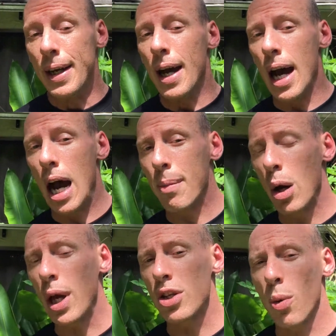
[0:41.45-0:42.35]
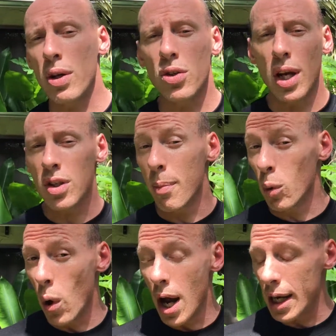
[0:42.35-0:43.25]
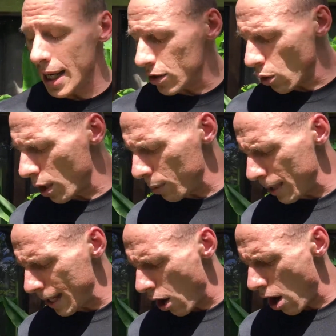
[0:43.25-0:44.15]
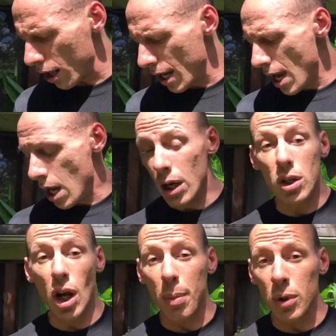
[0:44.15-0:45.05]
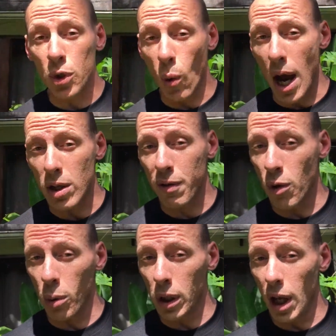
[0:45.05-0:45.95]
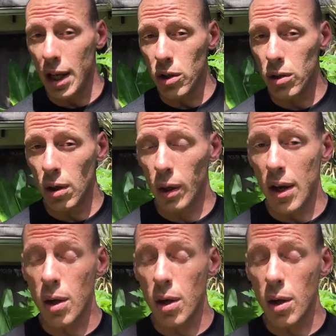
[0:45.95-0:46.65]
Okay, so exercise number one is going to be our double squat to forward lunge, okay?